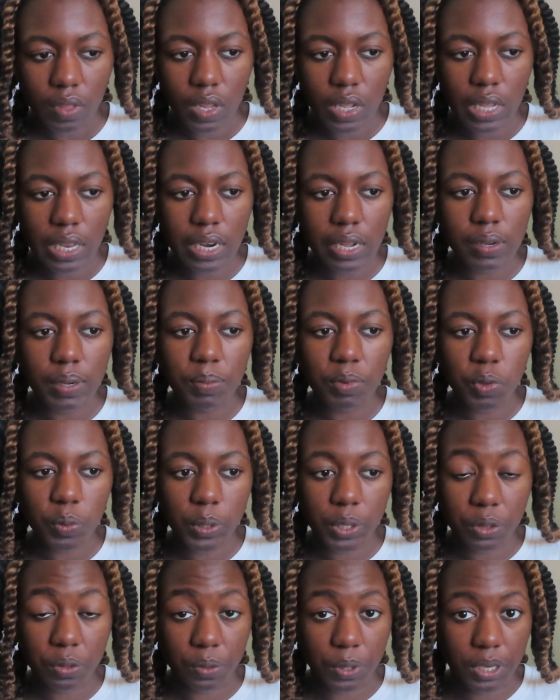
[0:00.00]
And now I'm
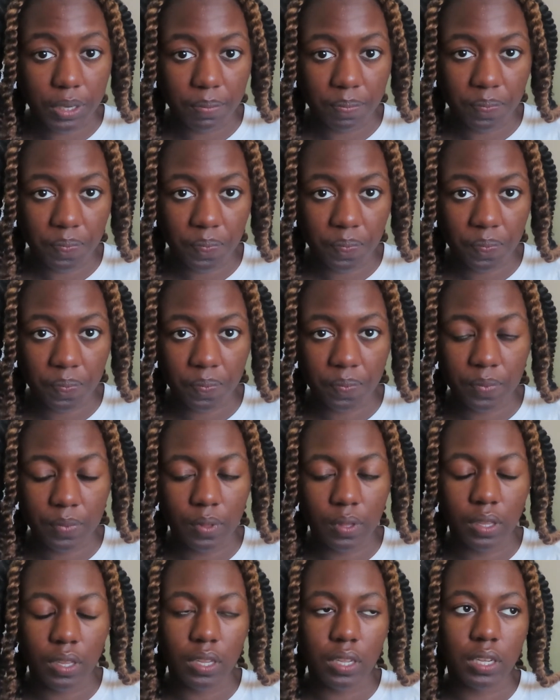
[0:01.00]
23.
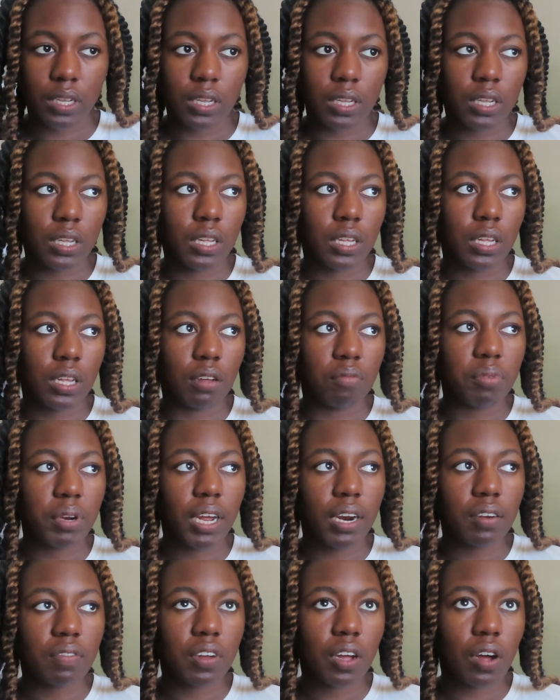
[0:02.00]
Been
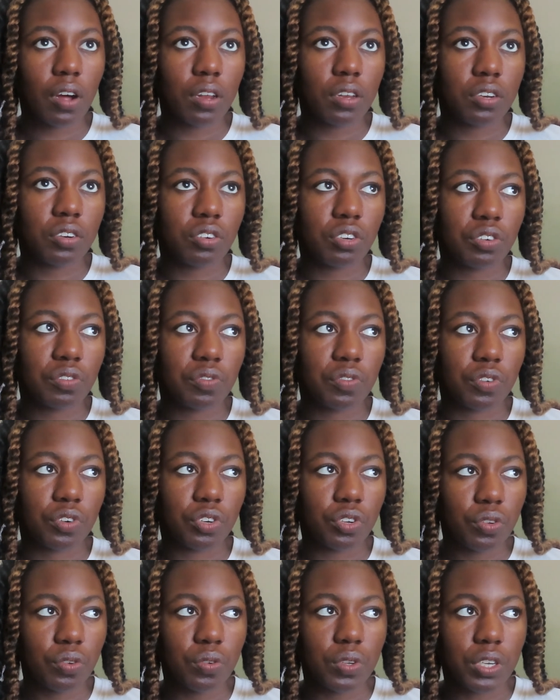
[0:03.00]
out of college for
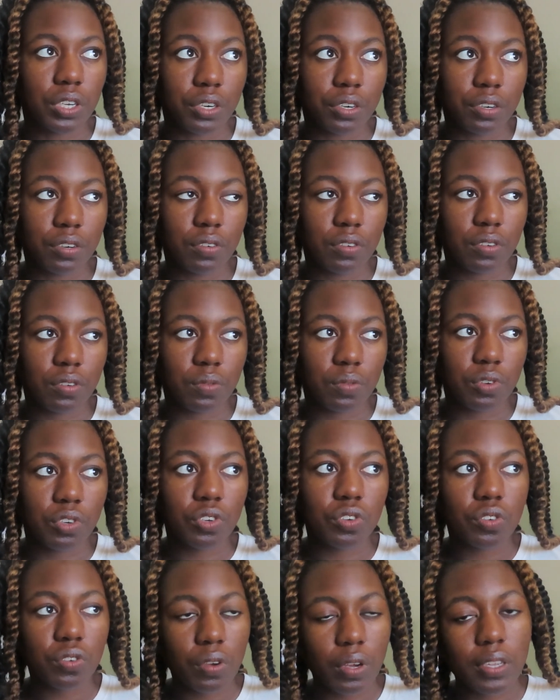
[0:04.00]
2 years, which
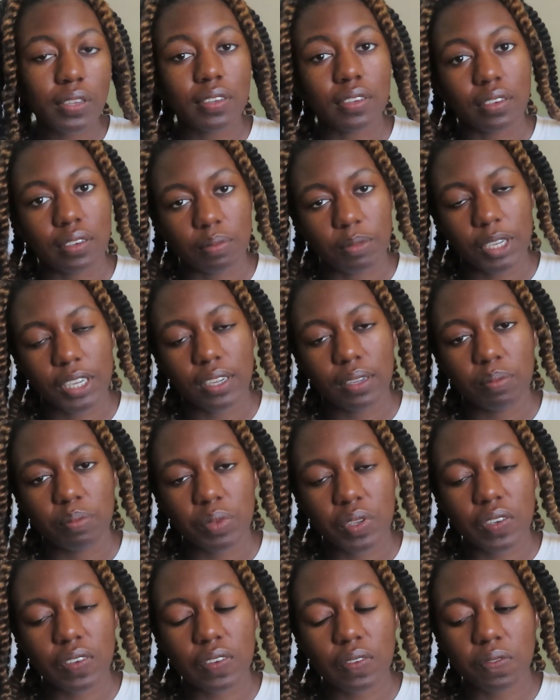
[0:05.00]
is crazy to me
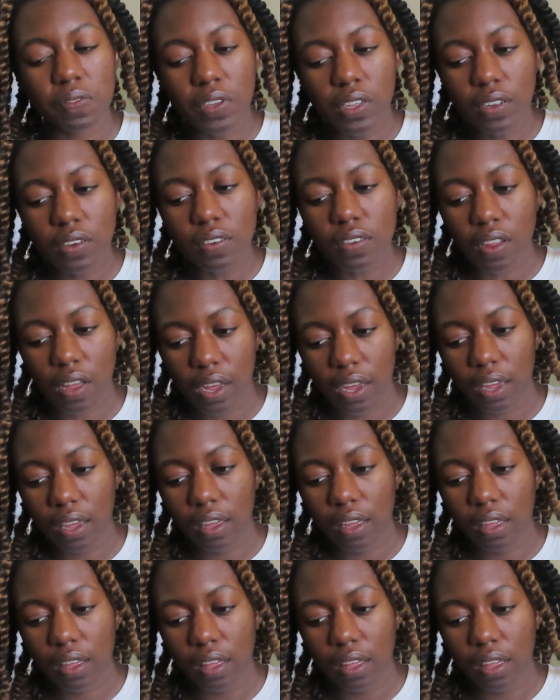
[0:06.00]
because it feels like